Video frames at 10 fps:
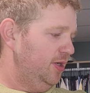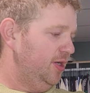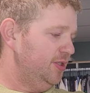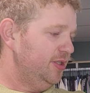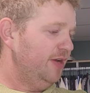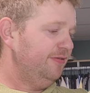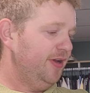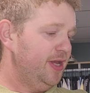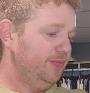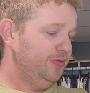It's
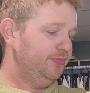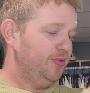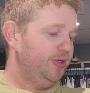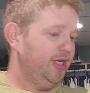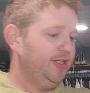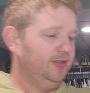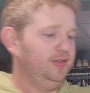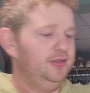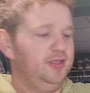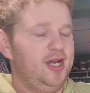Lafayette 148,
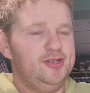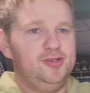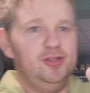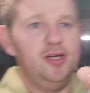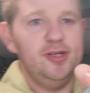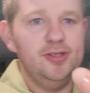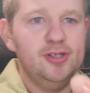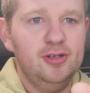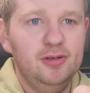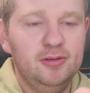extra large.